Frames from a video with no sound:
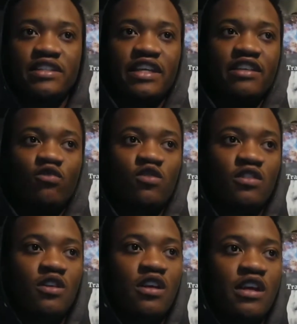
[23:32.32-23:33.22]
is
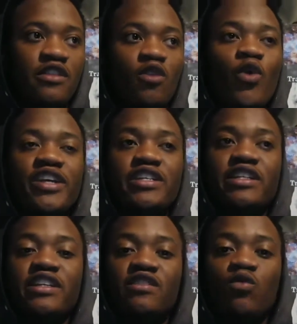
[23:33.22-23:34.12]
the question is,
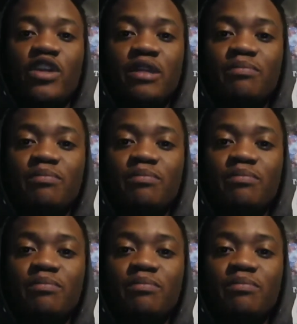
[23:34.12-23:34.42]
will it be